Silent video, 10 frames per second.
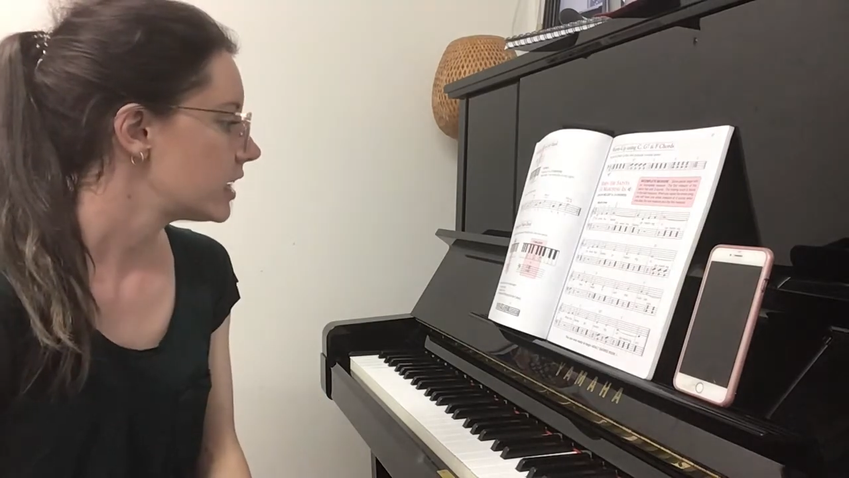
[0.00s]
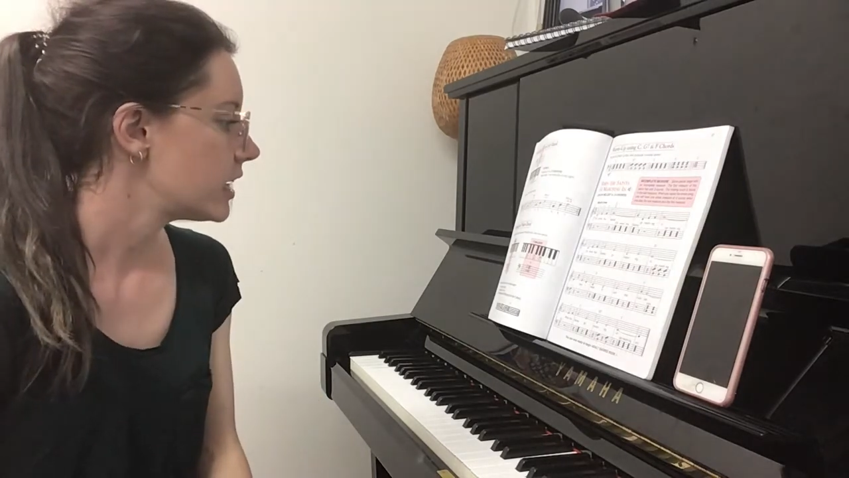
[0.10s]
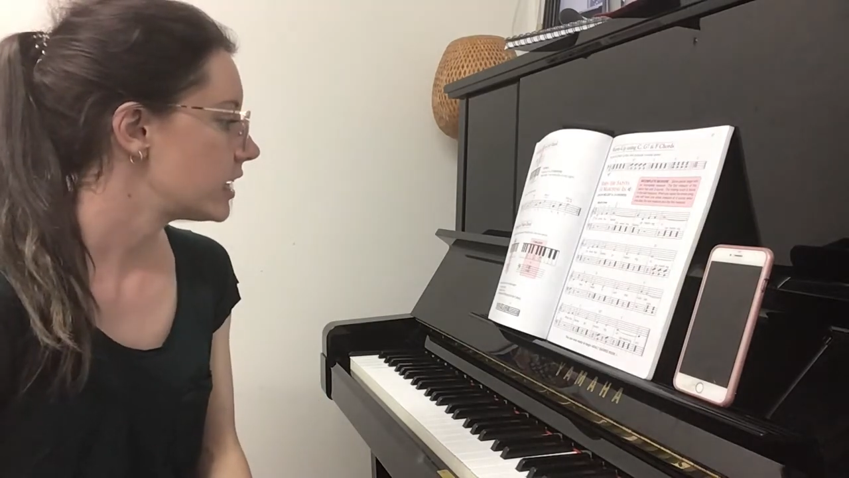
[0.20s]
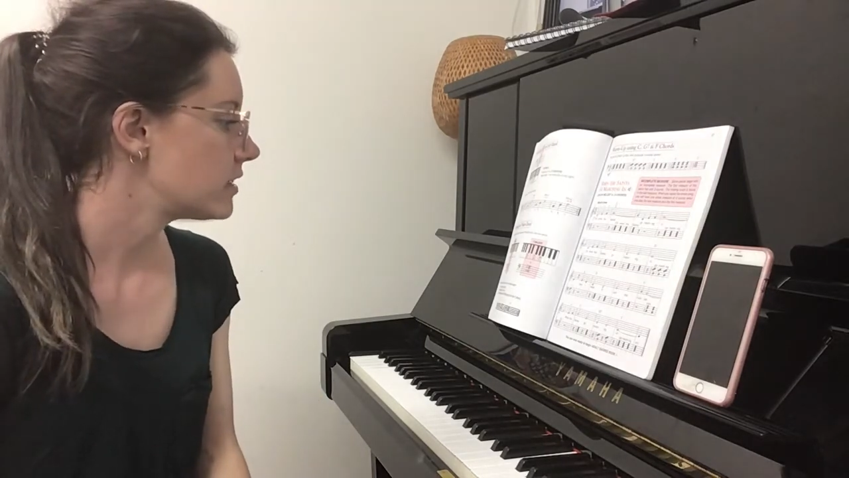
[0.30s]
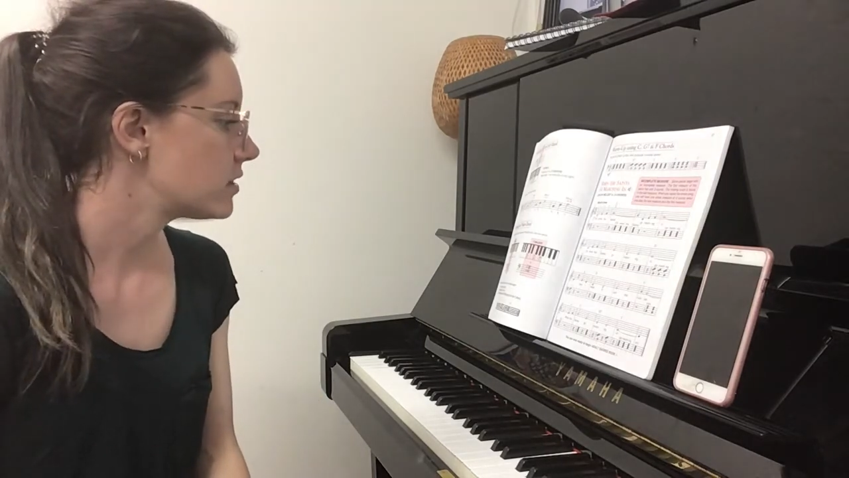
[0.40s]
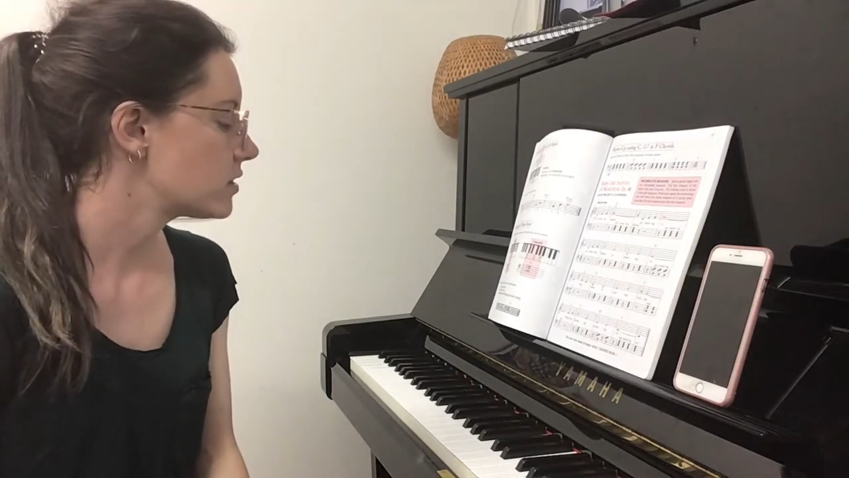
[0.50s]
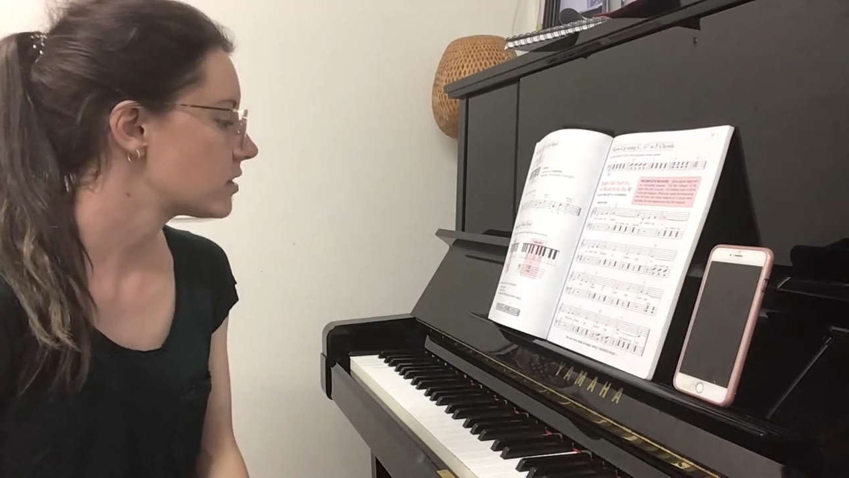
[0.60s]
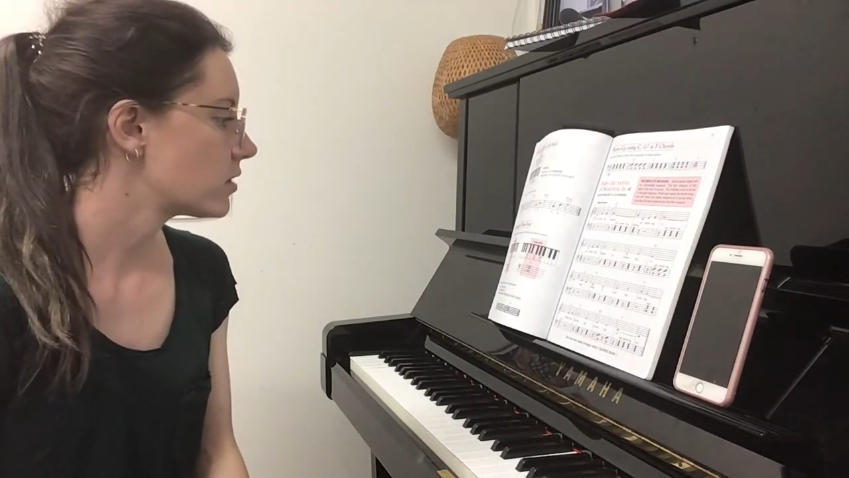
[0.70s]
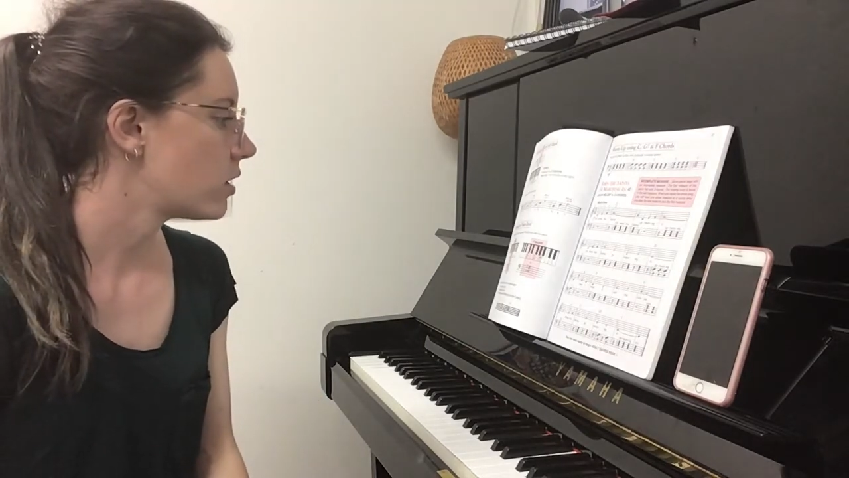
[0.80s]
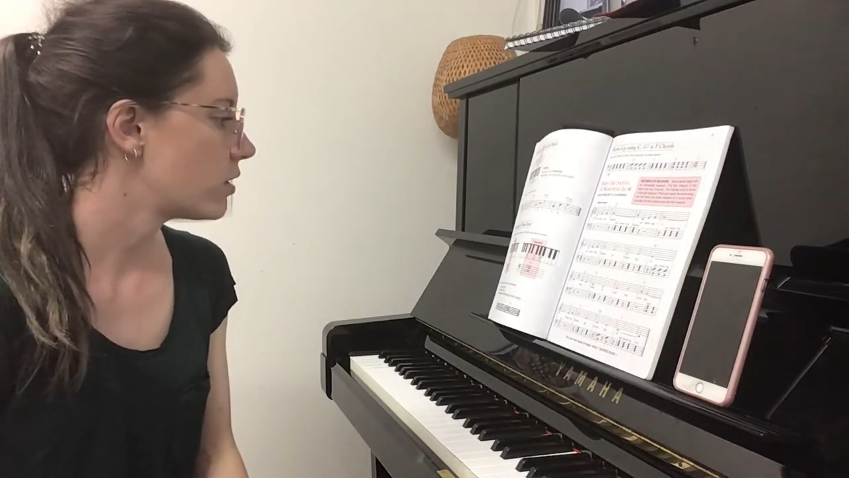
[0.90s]
It's just a
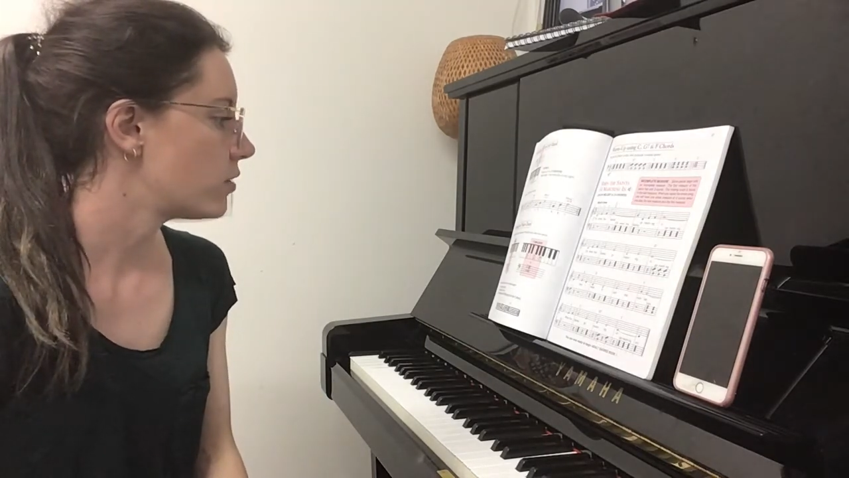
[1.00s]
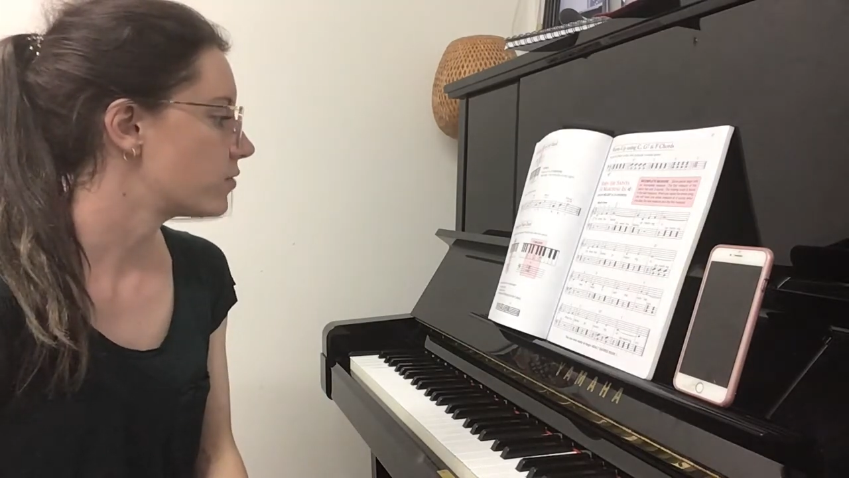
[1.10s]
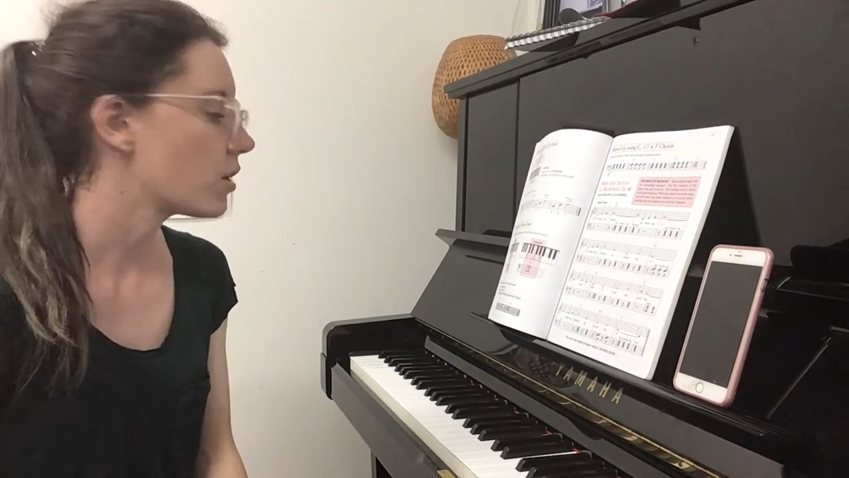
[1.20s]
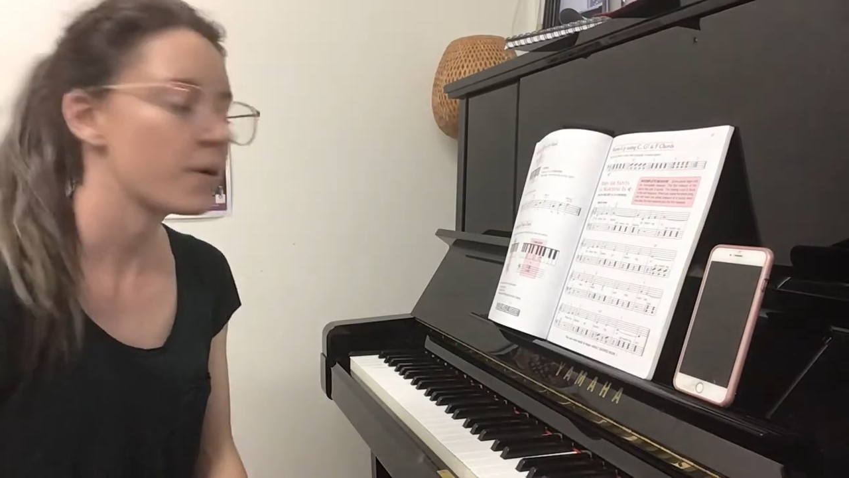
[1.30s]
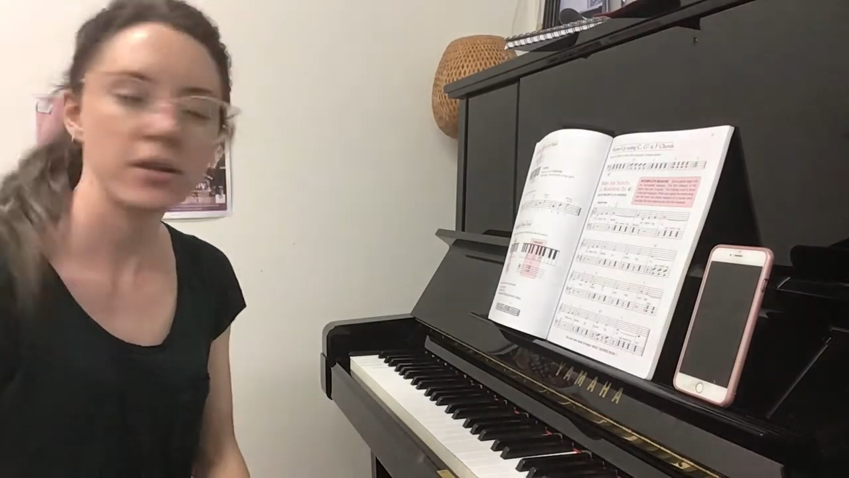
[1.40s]
lot of going